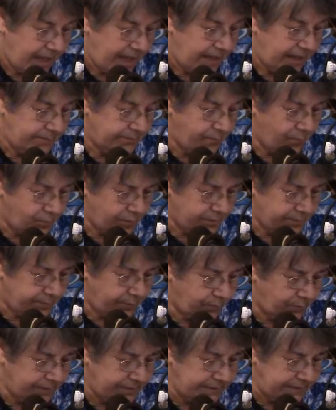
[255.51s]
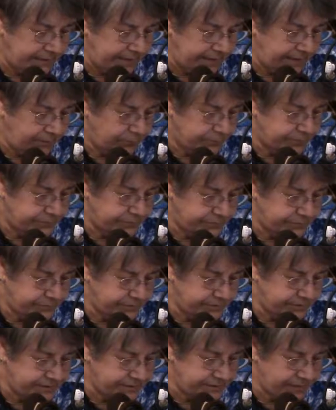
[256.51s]
and more importantly,
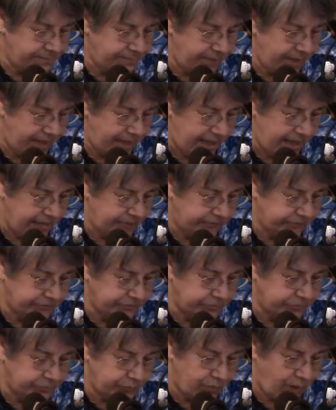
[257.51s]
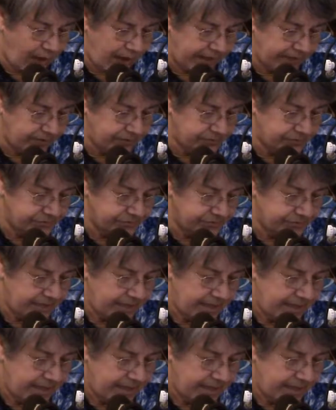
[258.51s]
reduces the pay for new hires